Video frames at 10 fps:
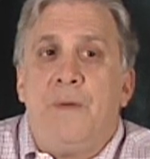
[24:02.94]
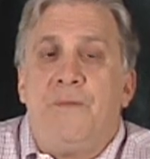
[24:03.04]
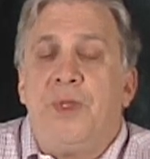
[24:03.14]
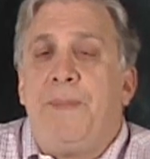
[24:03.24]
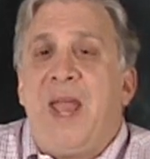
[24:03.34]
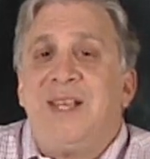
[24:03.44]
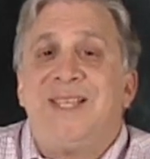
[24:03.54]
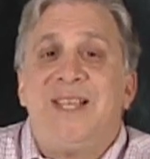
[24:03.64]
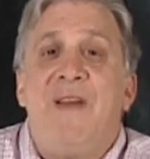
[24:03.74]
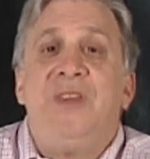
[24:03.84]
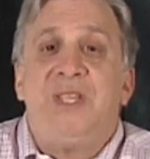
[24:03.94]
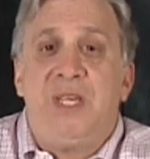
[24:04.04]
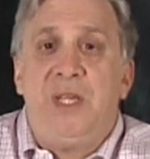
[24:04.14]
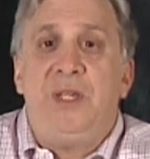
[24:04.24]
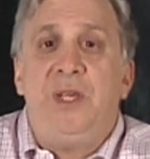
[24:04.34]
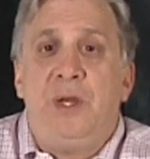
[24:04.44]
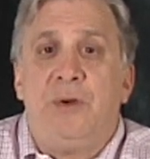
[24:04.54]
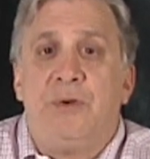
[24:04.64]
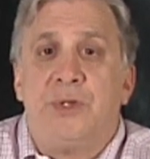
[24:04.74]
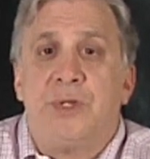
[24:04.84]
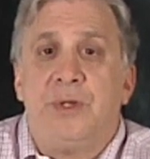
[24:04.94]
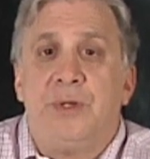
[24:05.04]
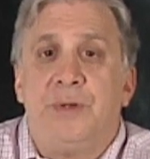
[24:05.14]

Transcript: For the past 17 years,